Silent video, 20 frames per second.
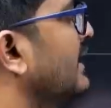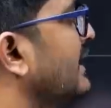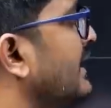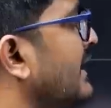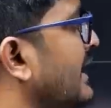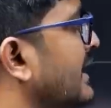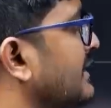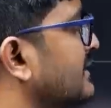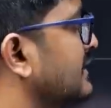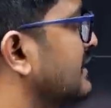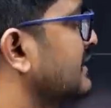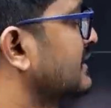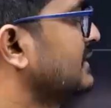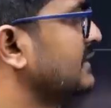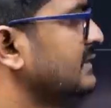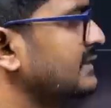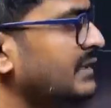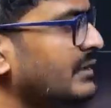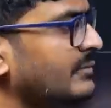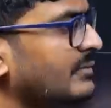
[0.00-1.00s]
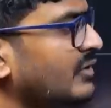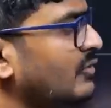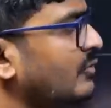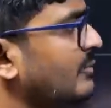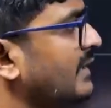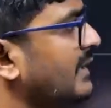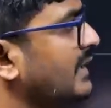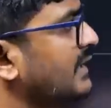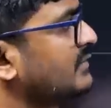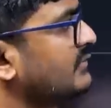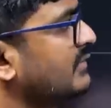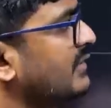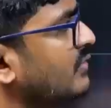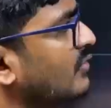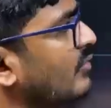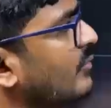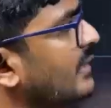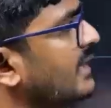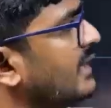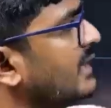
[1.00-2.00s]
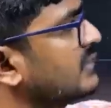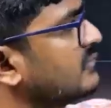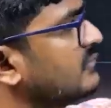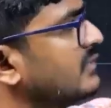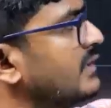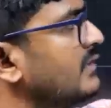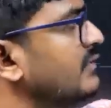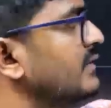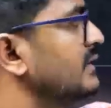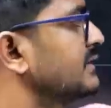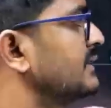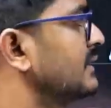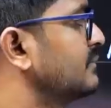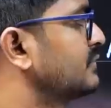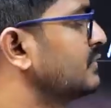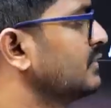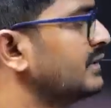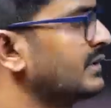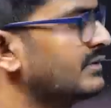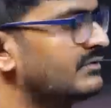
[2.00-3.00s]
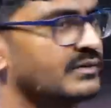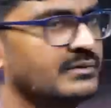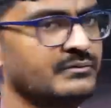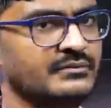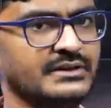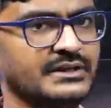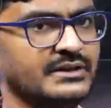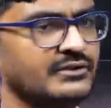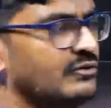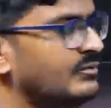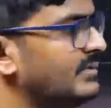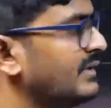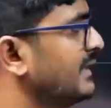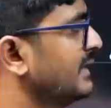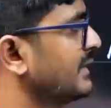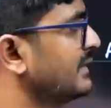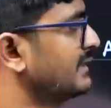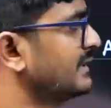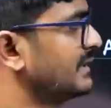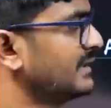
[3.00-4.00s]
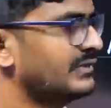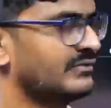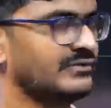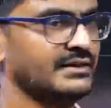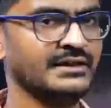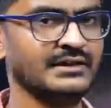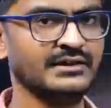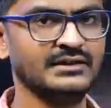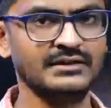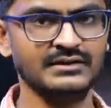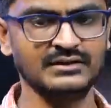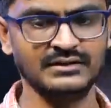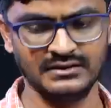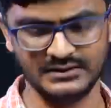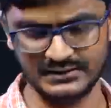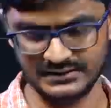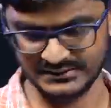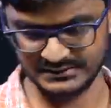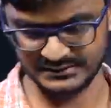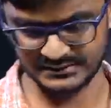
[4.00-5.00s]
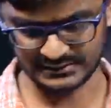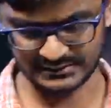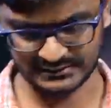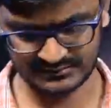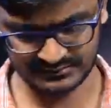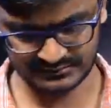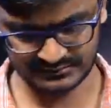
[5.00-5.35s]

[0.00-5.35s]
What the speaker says: getting acceleration is g by omega square. Omega square you can substitute from here, we will be getting the required answer.